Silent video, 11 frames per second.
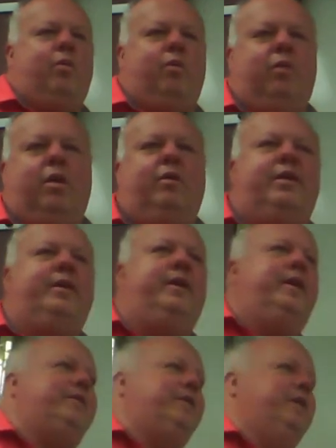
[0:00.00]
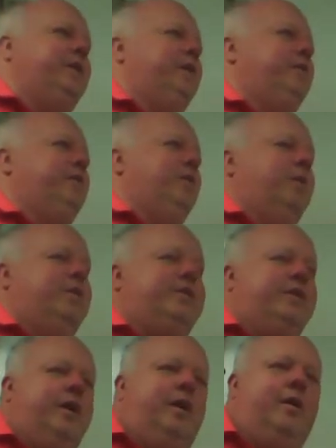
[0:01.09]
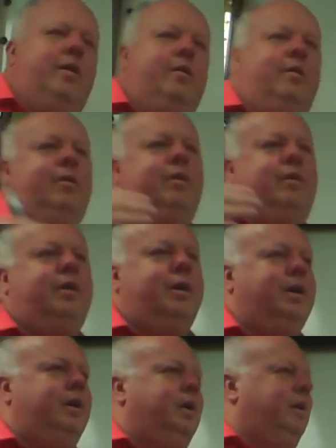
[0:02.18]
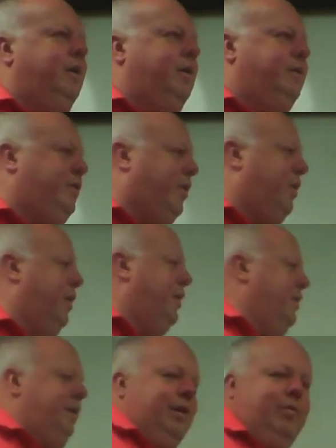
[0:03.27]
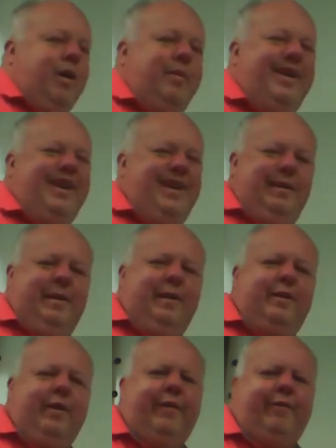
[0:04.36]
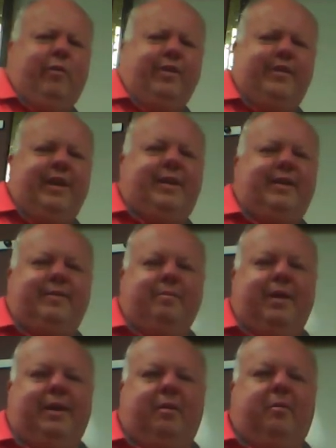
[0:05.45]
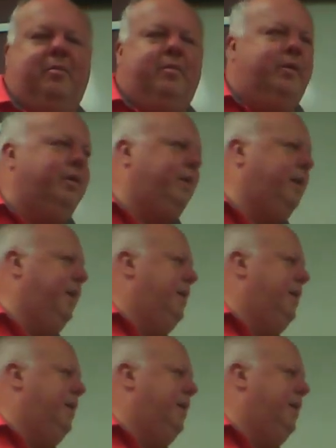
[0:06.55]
road conditions or snow or dark, you probably need to do 3 or 4 seconds minimum. Okay.